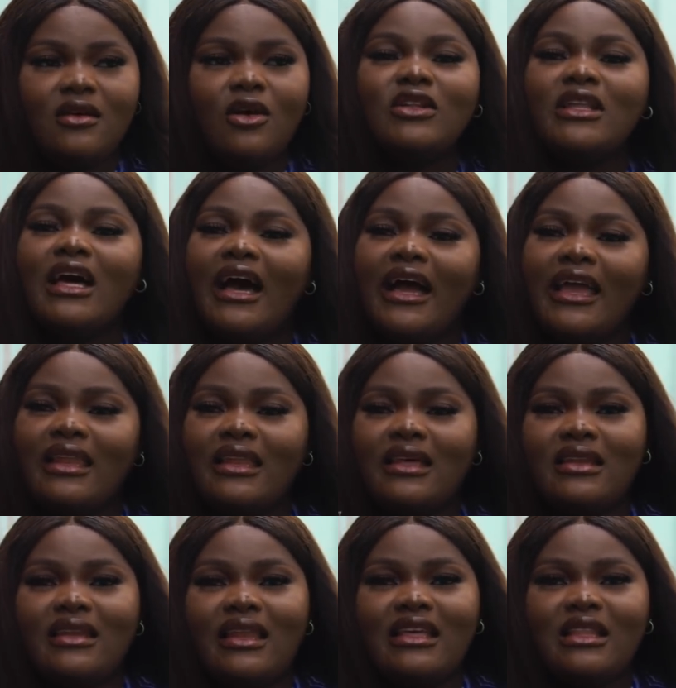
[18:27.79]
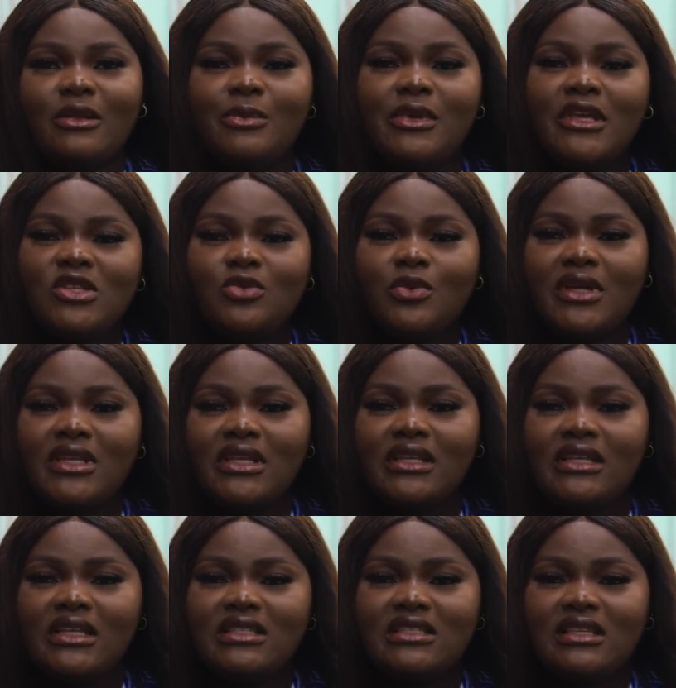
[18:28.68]
on the island, like the place where
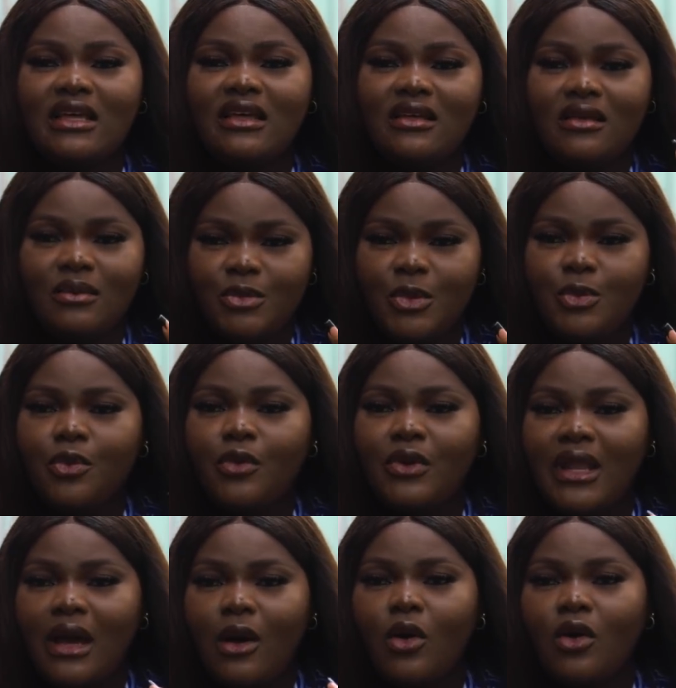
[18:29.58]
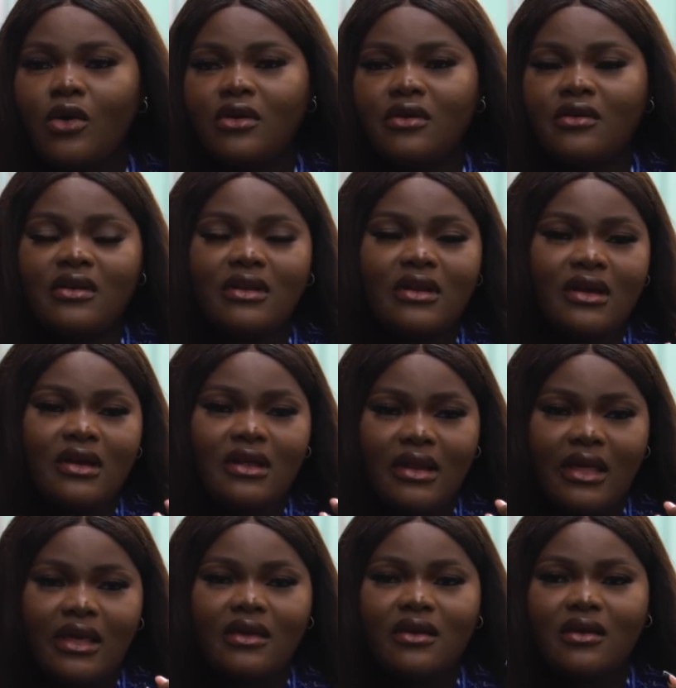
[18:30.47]
the elite people that order, they
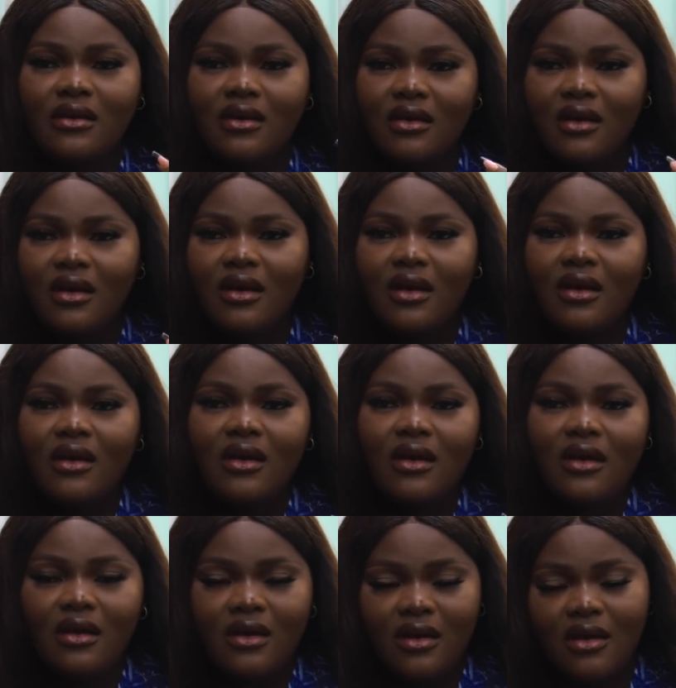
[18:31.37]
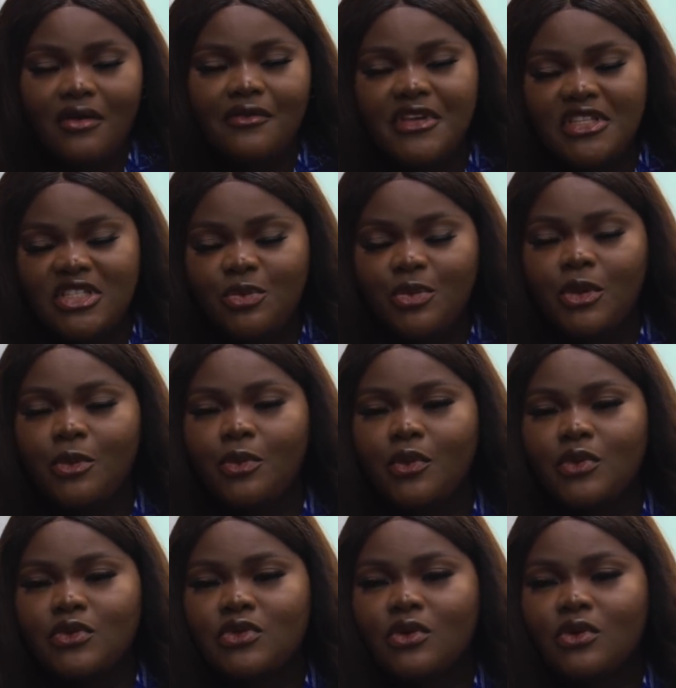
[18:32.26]
are like rich people.